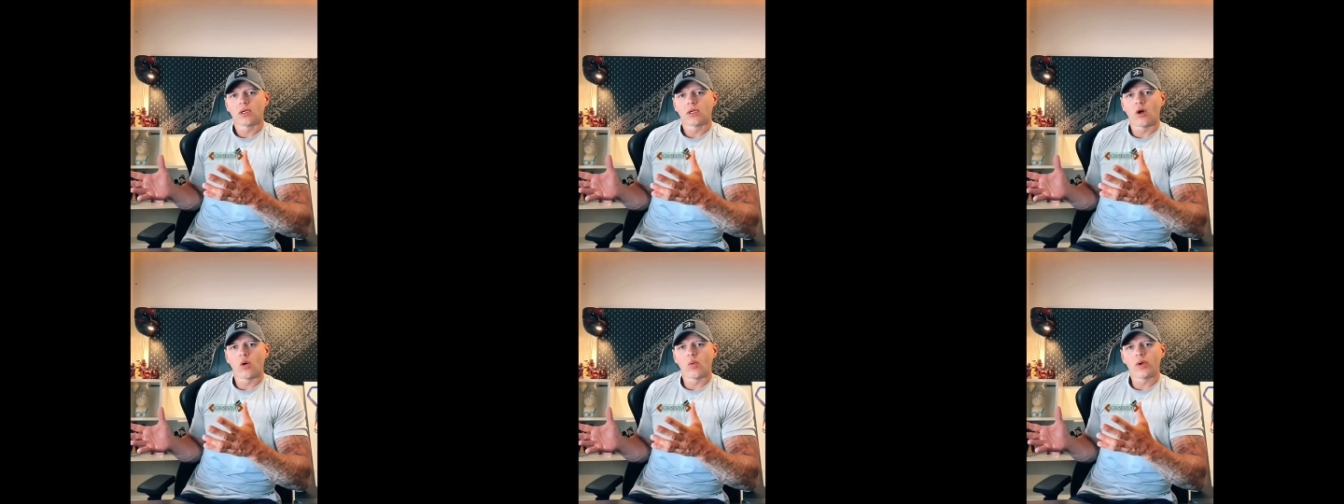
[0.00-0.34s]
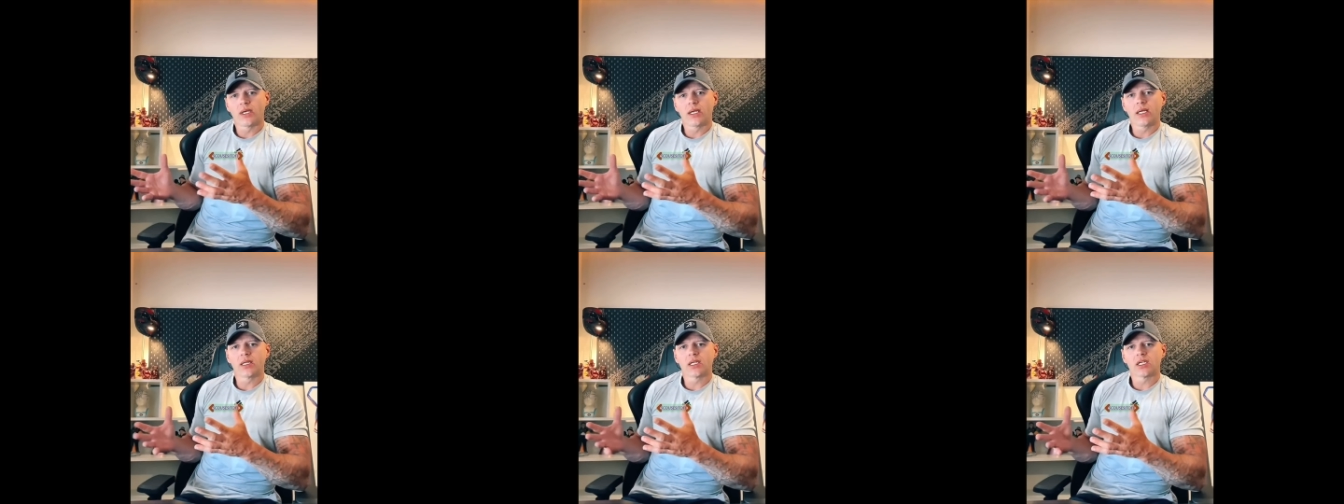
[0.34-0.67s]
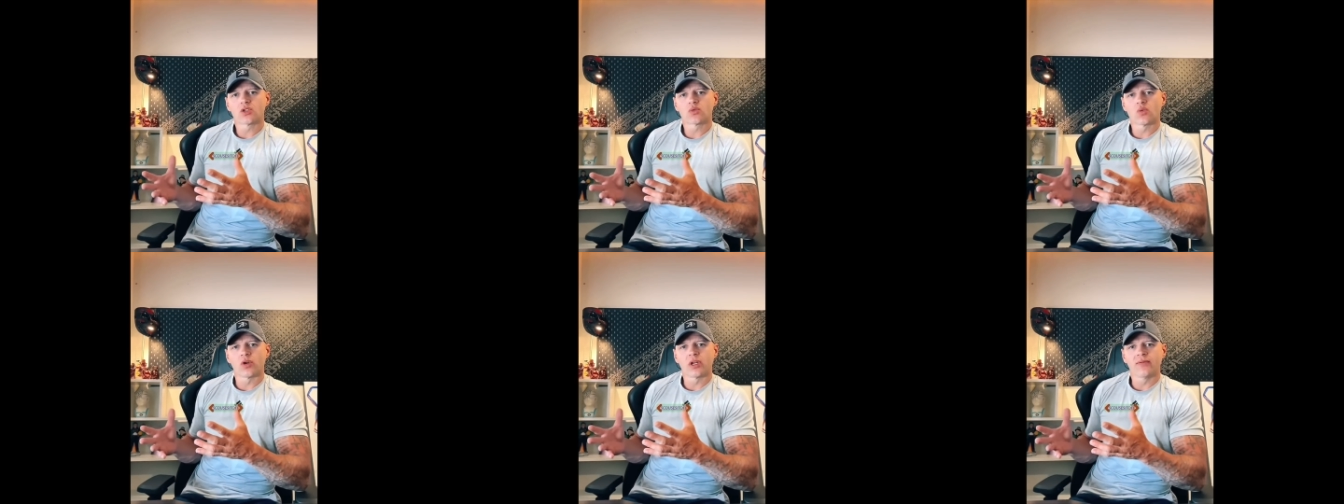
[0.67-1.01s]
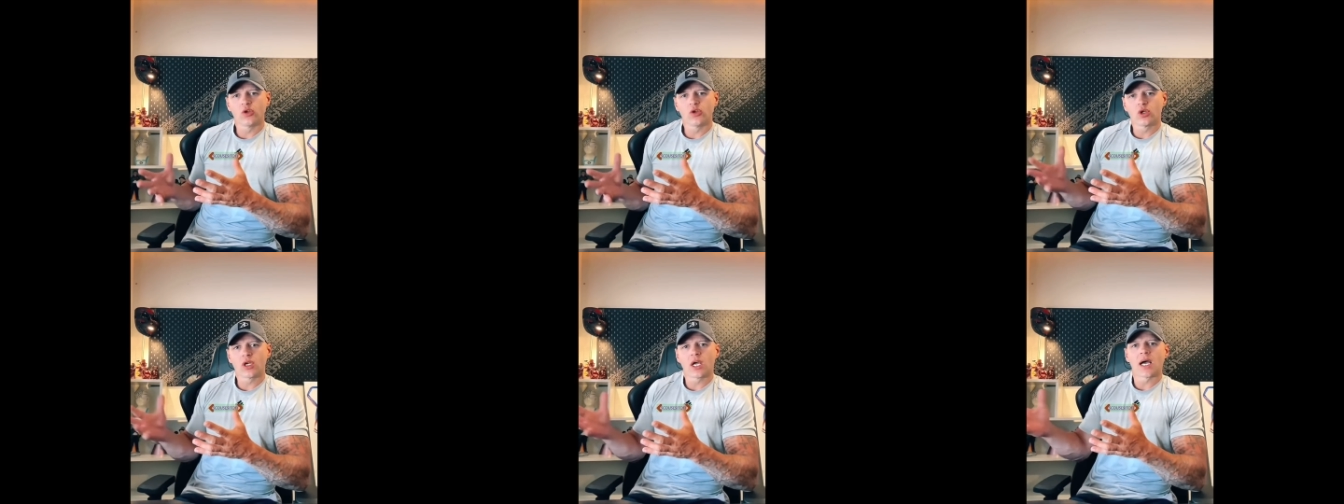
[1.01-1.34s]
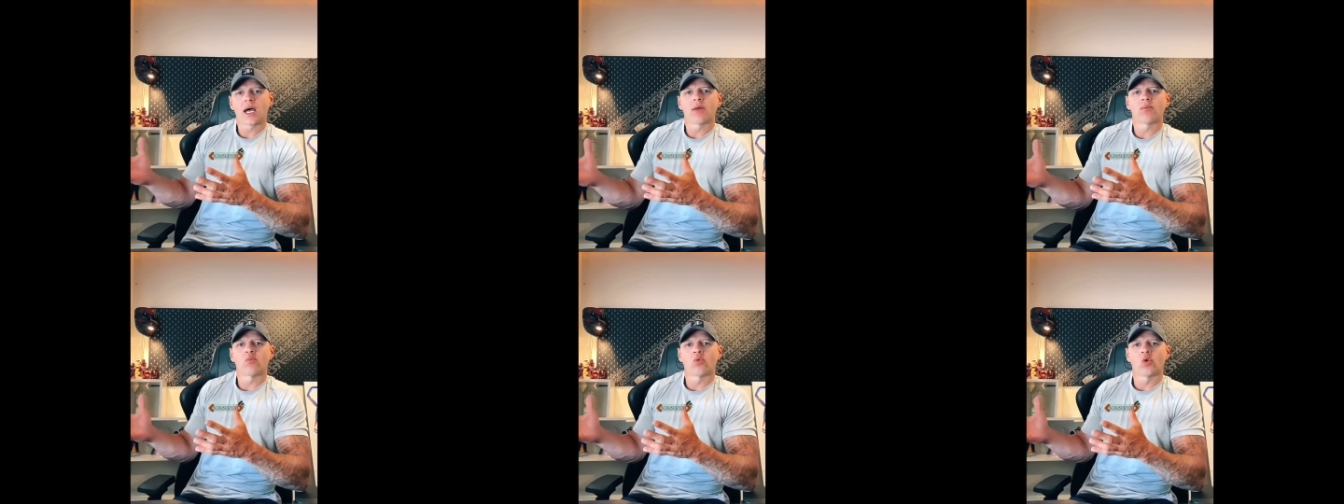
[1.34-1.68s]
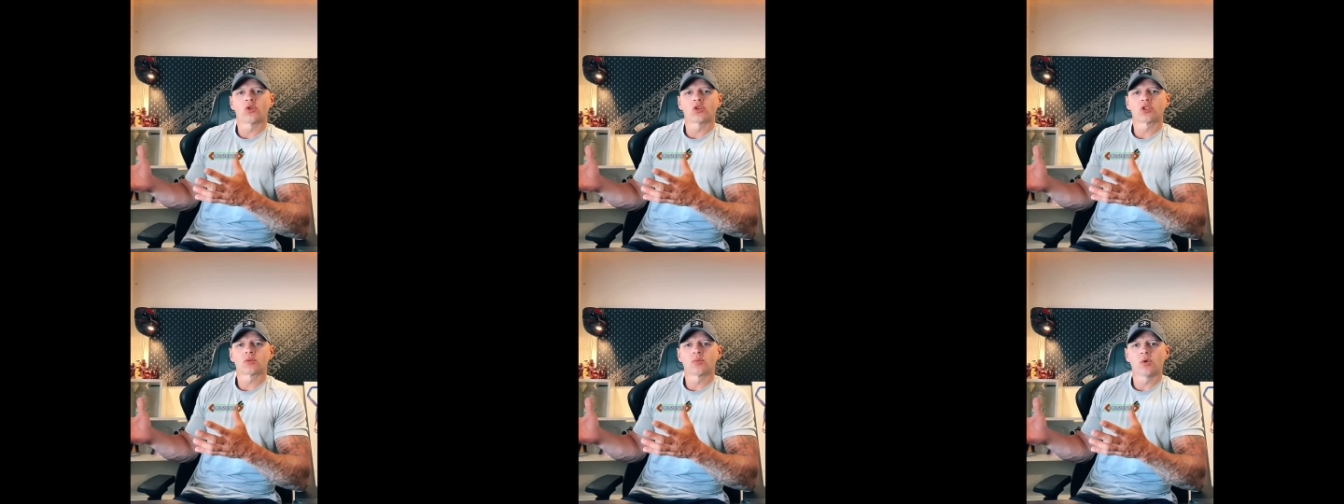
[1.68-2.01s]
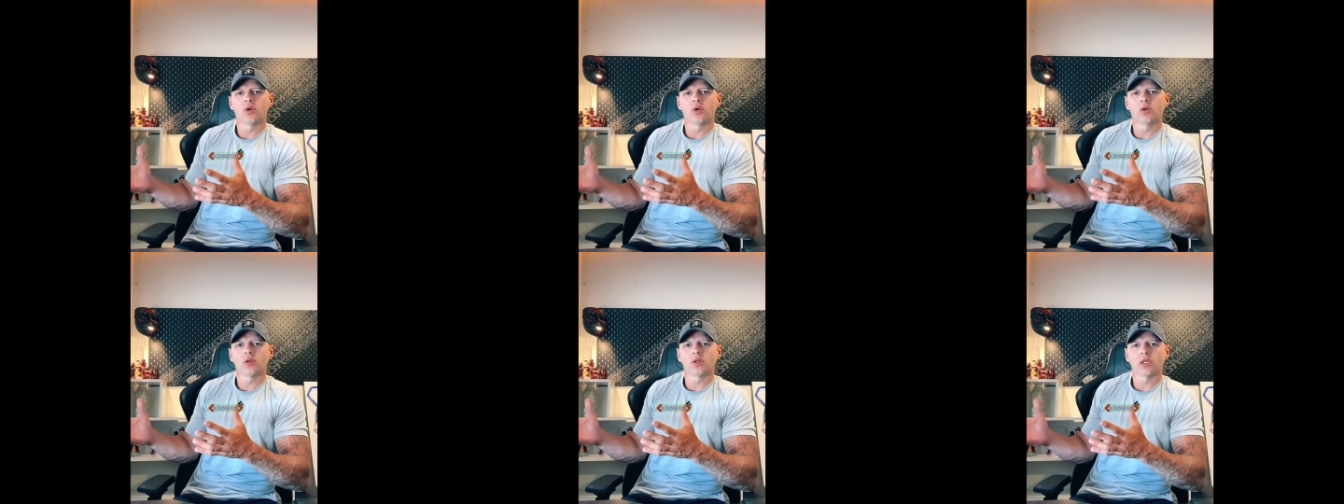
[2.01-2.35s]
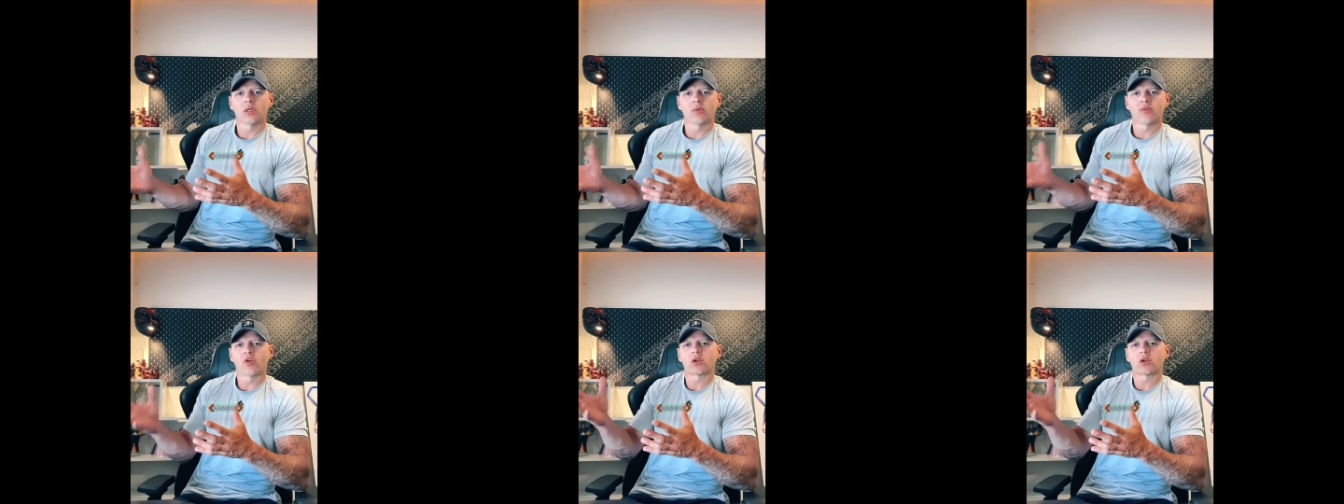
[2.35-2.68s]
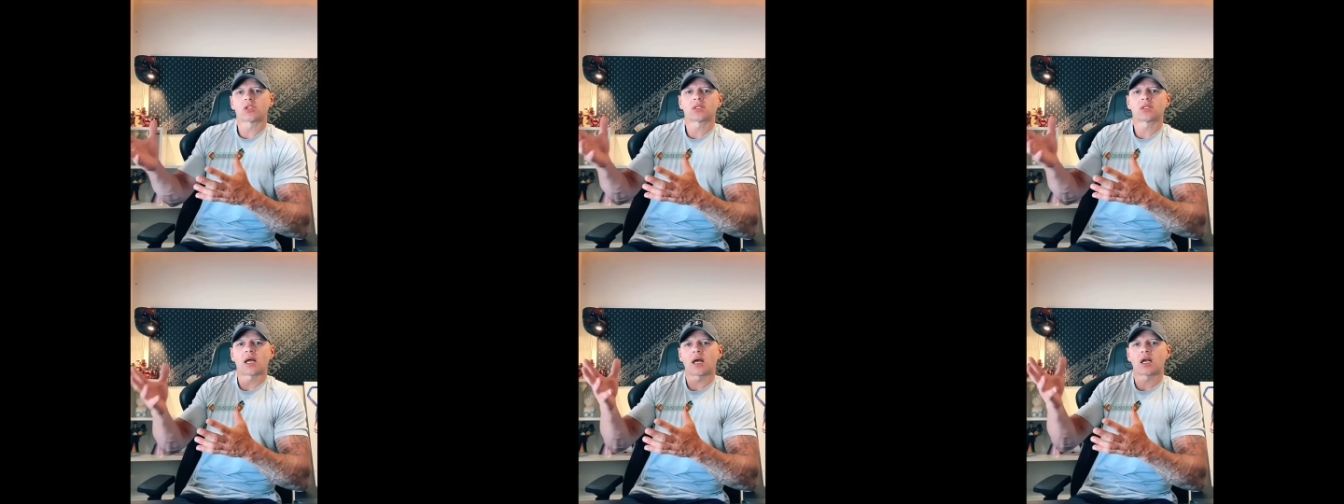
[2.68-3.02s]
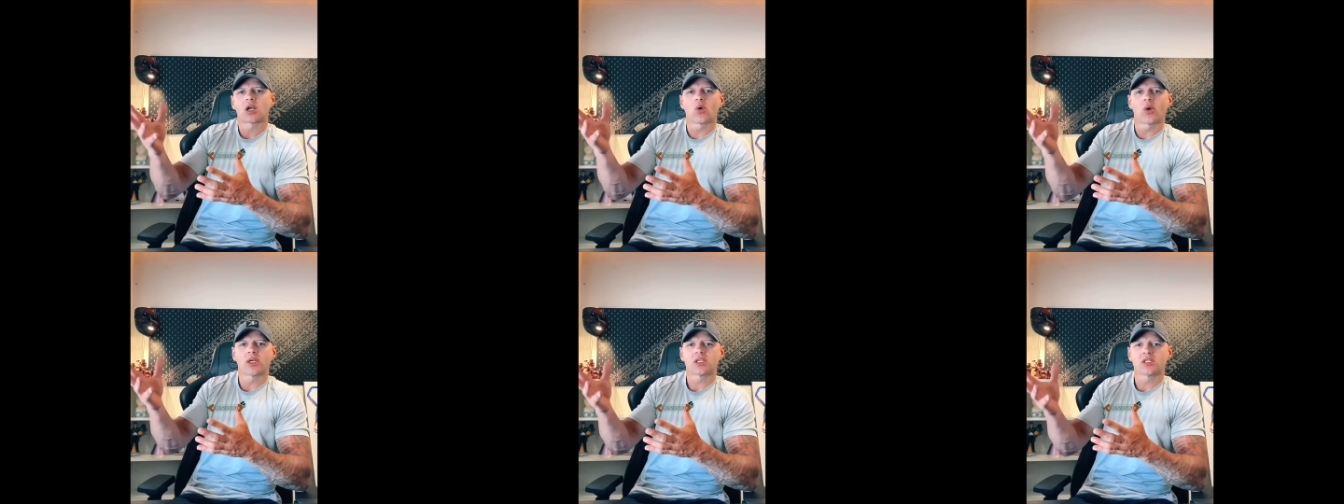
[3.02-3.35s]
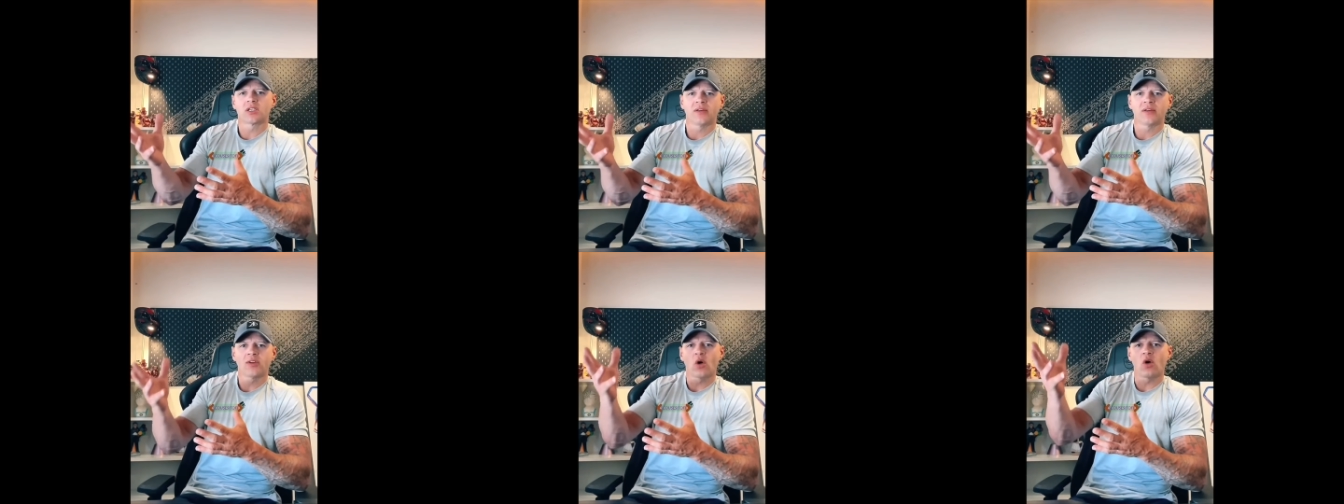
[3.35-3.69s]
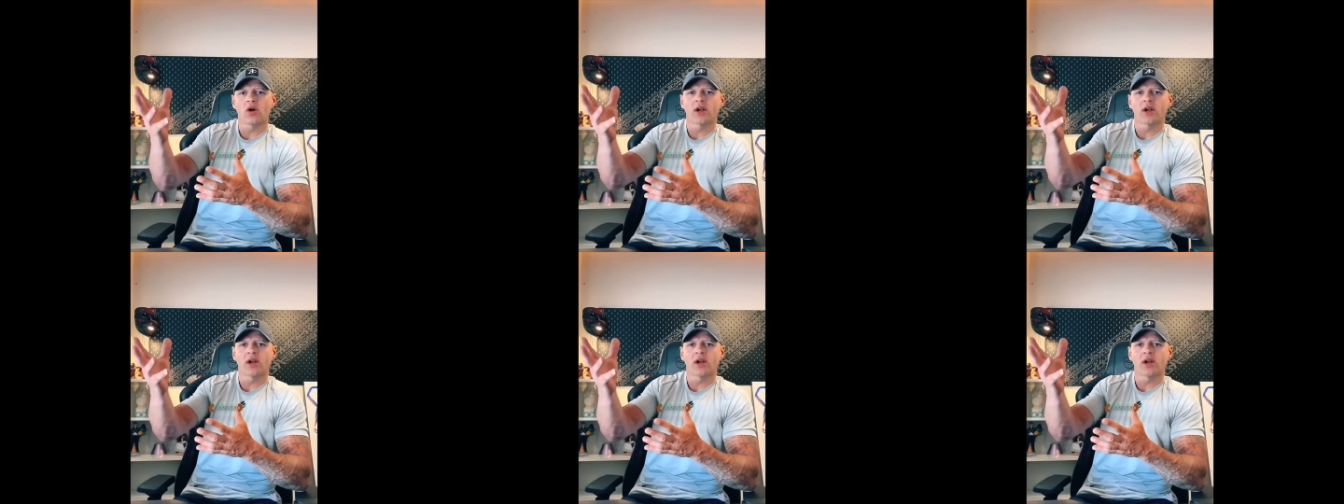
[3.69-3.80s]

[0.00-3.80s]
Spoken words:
you know, we need this one. If you can't run smoothly, we've got to start questioning if